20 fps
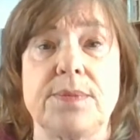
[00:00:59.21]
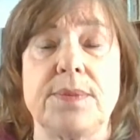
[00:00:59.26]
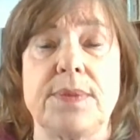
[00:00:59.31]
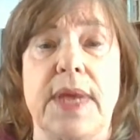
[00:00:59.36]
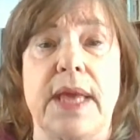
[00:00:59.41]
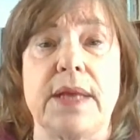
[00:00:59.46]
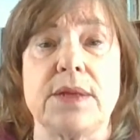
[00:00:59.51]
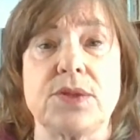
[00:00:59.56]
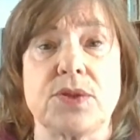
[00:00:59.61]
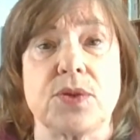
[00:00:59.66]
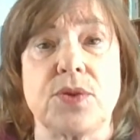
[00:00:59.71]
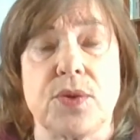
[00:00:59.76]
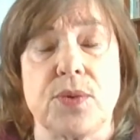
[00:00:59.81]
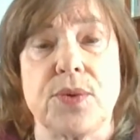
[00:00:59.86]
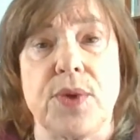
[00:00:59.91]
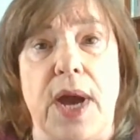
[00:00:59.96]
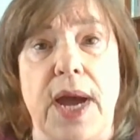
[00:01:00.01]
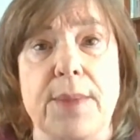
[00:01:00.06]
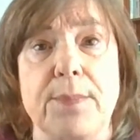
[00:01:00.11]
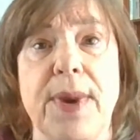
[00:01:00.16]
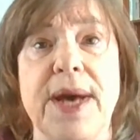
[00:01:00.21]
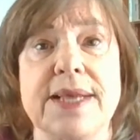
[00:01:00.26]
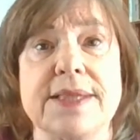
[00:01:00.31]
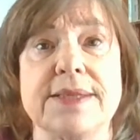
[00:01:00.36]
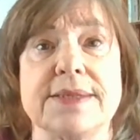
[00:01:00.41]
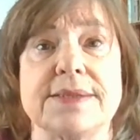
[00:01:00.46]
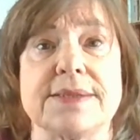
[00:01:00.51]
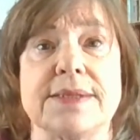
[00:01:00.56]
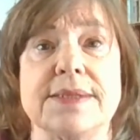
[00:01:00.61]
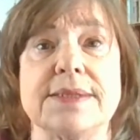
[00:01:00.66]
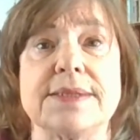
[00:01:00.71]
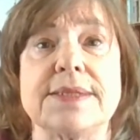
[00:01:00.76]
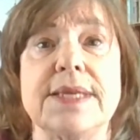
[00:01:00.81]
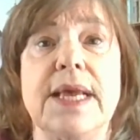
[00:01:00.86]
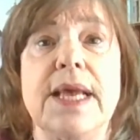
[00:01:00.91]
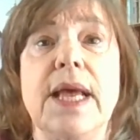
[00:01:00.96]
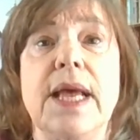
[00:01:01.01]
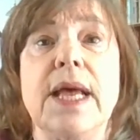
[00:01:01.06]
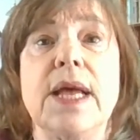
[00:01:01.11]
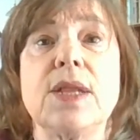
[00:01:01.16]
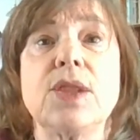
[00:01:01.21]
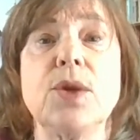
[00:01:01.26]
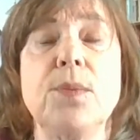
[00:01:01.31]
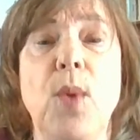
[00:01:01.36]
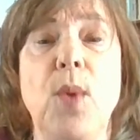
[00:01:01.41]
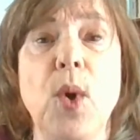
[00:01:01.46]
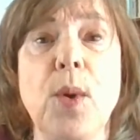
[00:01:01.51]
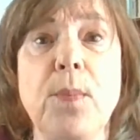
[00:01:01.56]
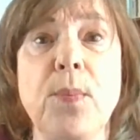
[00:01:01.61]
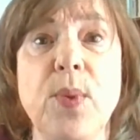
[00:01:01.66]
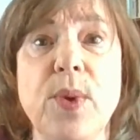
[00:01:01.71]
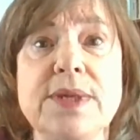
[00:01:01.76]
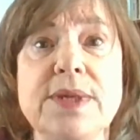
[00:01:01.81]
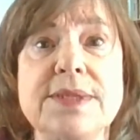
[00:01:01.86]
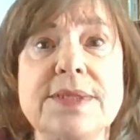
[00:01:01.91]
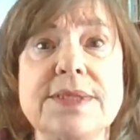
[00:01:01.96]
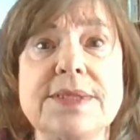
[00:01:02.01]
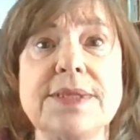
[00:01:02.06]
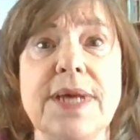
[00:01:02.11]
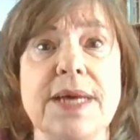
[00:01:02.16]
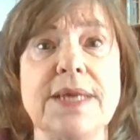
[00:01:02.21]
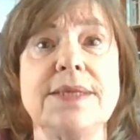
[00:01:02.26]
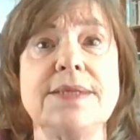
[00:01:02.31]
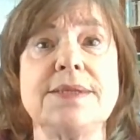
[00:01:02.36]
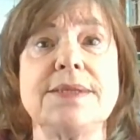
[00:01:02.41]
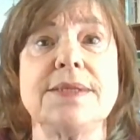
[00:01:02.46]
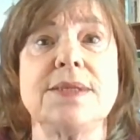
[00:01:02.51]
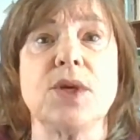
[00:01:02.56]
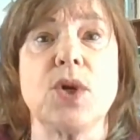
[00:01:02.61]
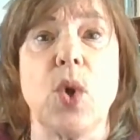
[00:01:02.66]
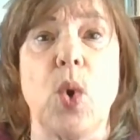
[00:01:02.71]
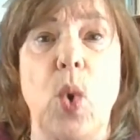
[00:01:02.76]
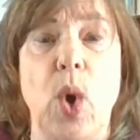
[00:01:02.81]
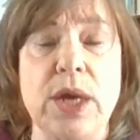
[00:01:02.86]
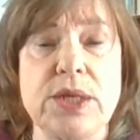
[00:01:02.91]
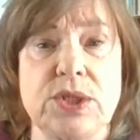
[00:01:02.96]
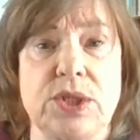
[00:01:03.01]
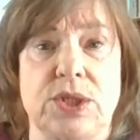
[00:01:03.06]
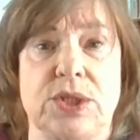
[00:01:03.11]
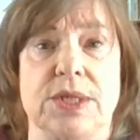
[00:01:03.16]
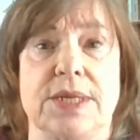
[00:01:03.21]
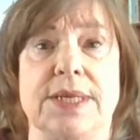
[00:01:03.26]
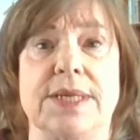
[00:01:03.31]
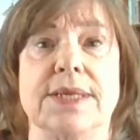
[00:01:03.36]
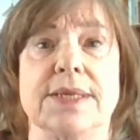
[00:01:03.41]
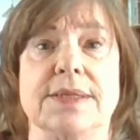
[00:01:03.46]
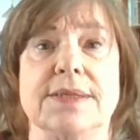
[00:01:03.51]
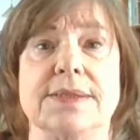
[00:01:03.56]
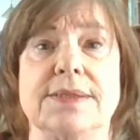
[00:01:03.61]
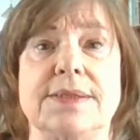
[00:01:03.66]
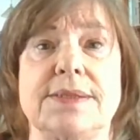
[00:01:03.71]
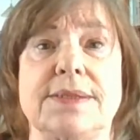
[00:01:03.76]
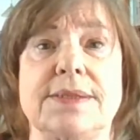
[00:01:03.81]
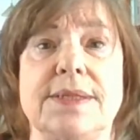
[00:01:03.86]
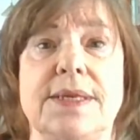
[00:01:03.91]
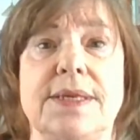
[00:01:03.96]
answered through a hypothesis, the more precise the question is,